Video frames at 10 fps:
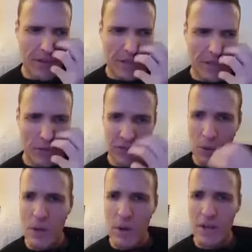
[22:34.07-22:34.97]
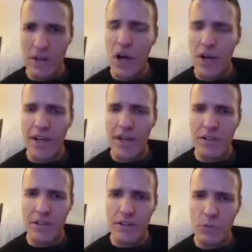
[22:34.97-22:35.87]
I kind of learned as I went along. I
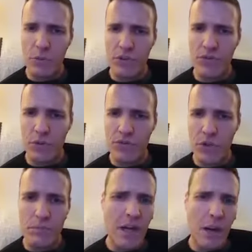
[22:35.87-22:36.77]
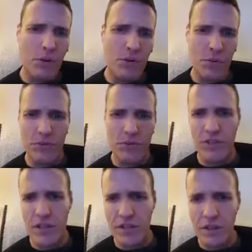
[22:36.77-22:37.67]
kind of learned which foods filled me up, which foods
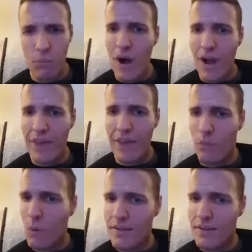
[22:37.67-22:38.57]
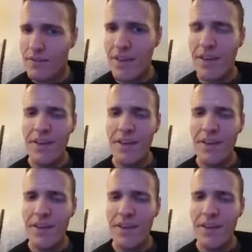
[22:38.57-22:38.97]
didn't, and why that was.